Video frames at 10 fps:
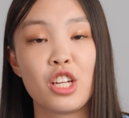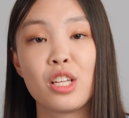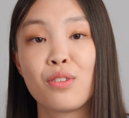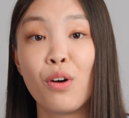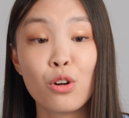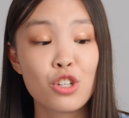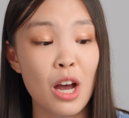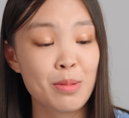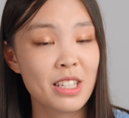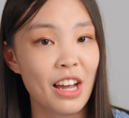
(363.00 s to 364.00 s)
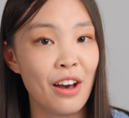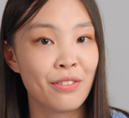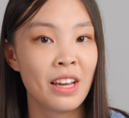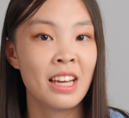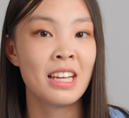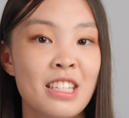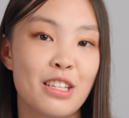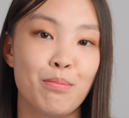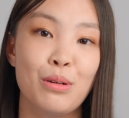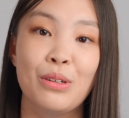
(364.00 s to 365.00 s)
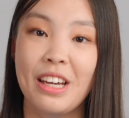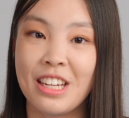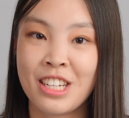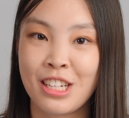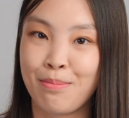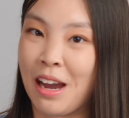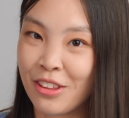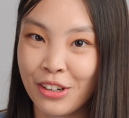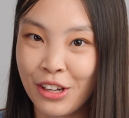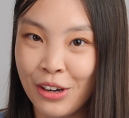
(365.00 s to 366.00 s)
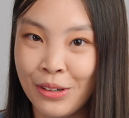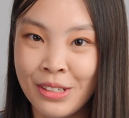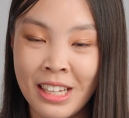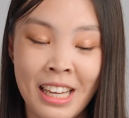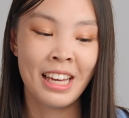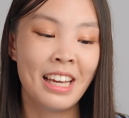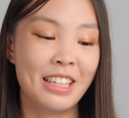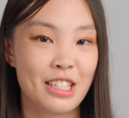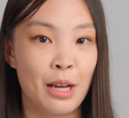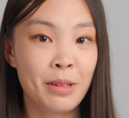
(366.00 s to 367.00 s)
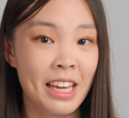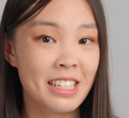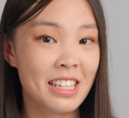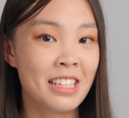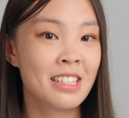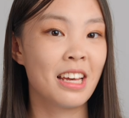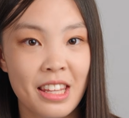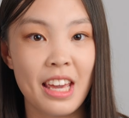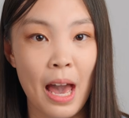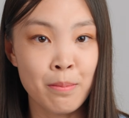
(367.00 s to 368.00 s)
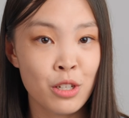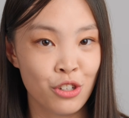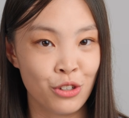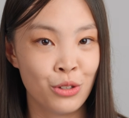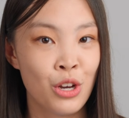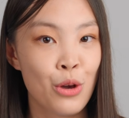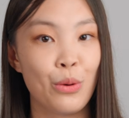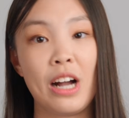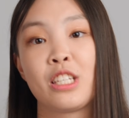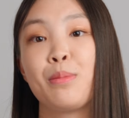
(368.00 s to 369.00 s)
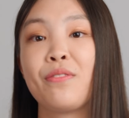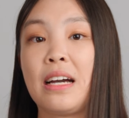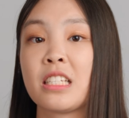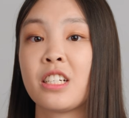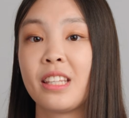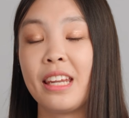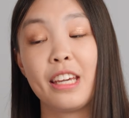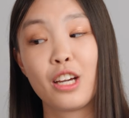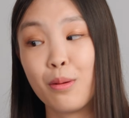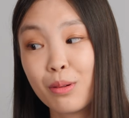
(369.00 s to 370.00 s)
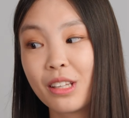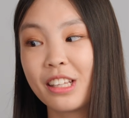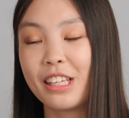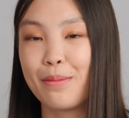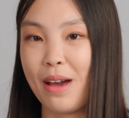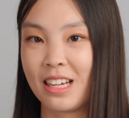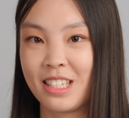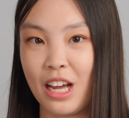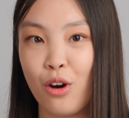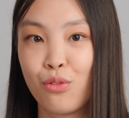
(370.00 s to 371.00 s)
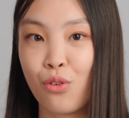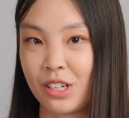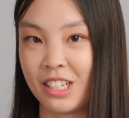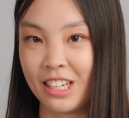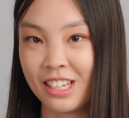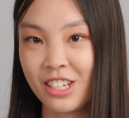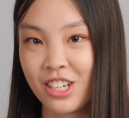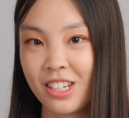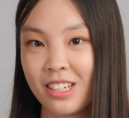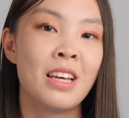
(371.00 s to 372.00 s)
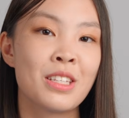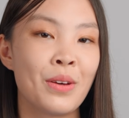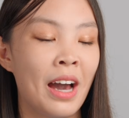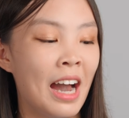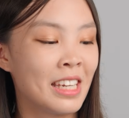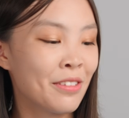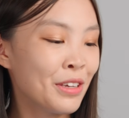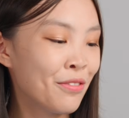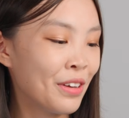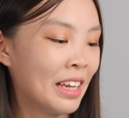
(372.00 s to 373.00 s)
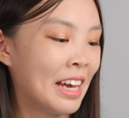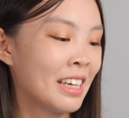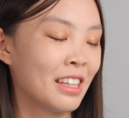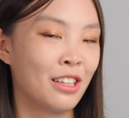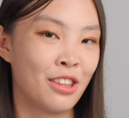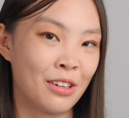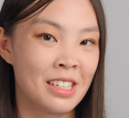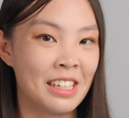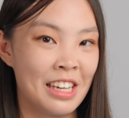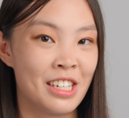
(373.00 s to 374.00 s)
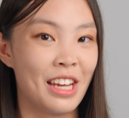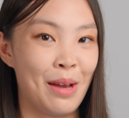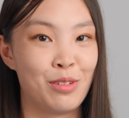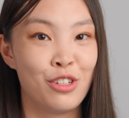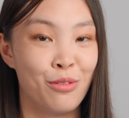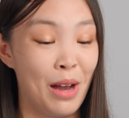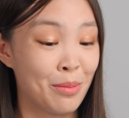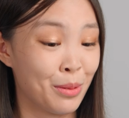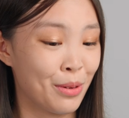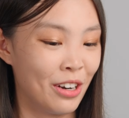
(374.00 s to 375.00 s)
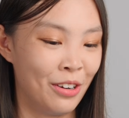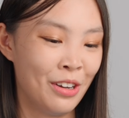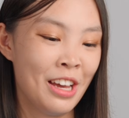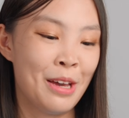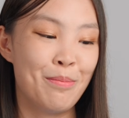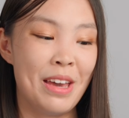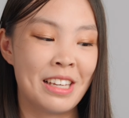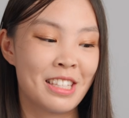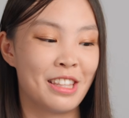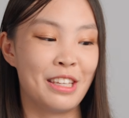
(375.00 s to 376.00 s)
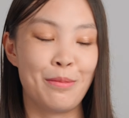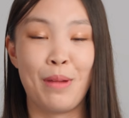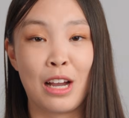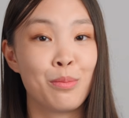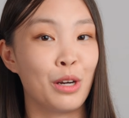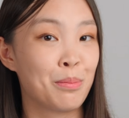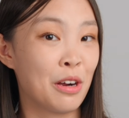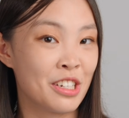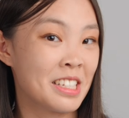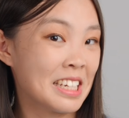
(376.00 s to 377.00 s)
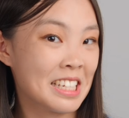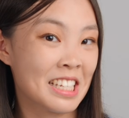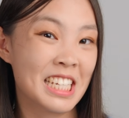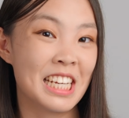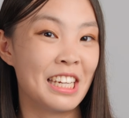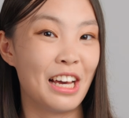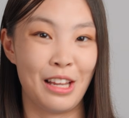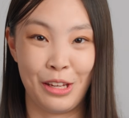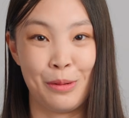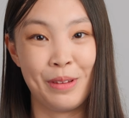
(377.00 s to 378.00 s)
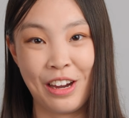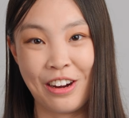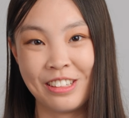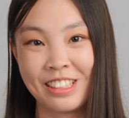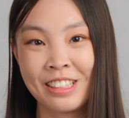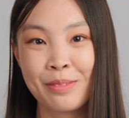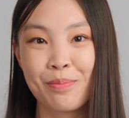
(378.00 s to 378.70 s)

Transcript: as Photoshop stuff, simple-ish Python code, in some cases, the M2 will actually be faster than a completely maxed out 14-inch. So yeah, I definitely feel like the 13-inch M2 MacBook Pro makes the MacBook purchasing decision a little bit harder.